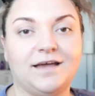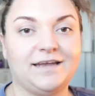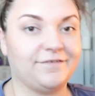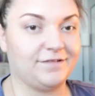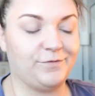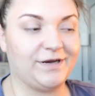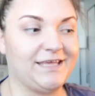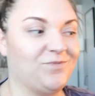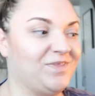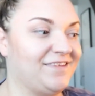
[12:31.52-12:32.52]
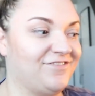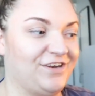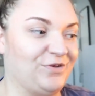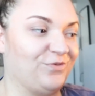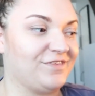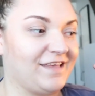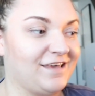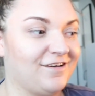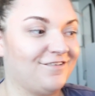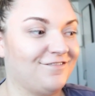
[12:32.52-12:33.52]
I definitely want to keep these videos
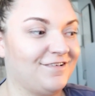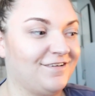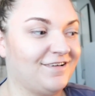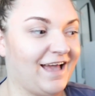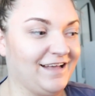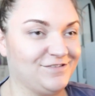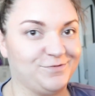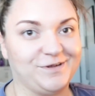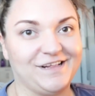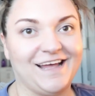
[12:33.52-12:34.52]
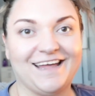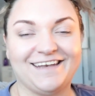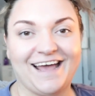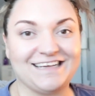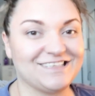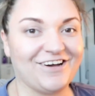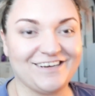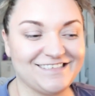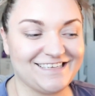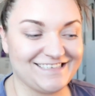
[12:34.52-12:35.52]
like as real and as
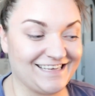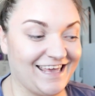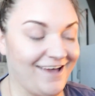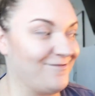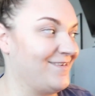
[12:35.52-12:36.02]
honest as I can